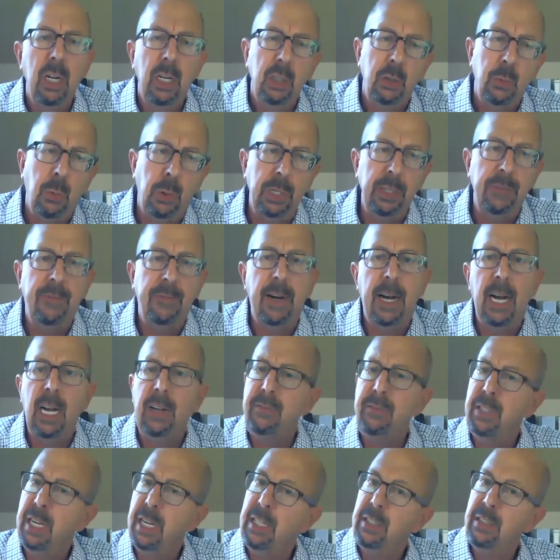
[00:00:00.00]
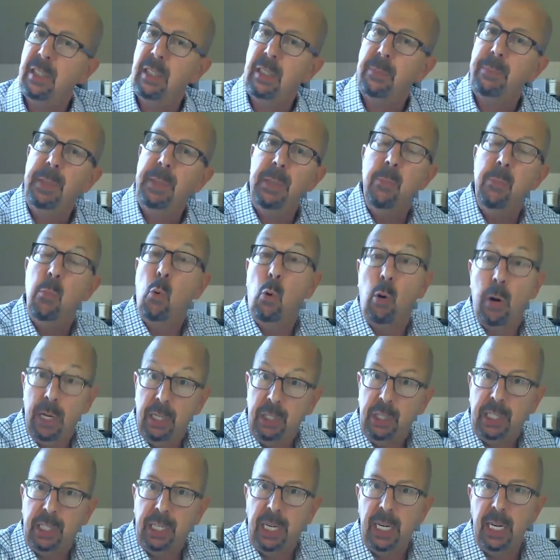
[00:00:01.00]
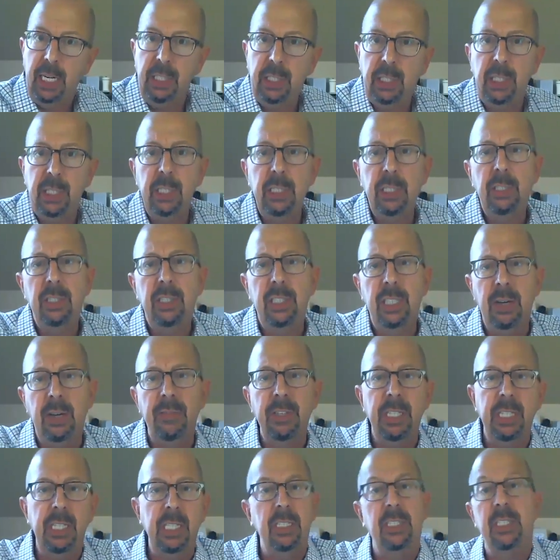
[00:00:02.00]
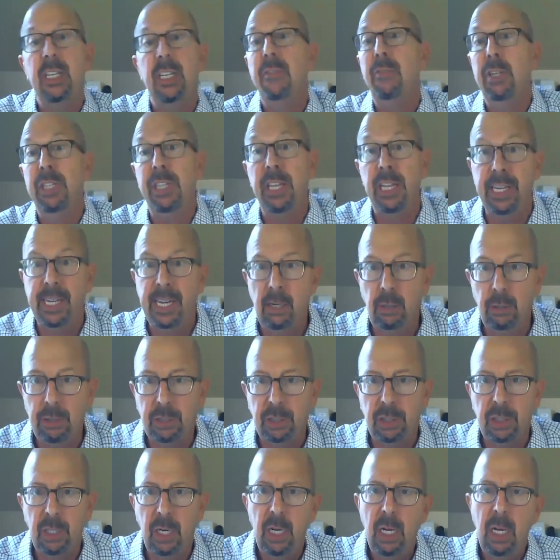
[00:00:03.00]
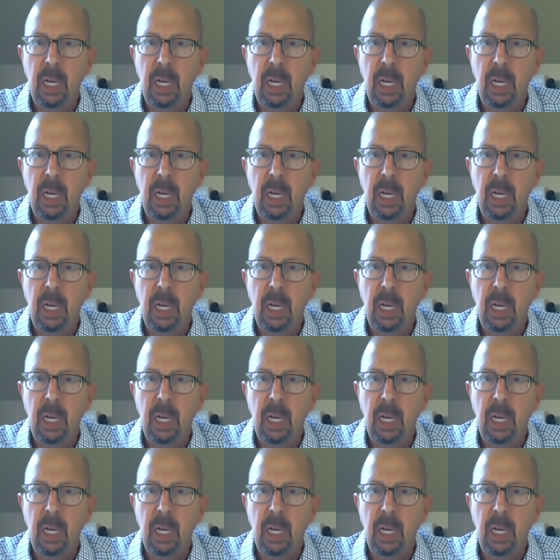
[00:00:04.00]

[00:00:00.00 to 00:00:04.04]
25 tends to be more education, 70 is everything else.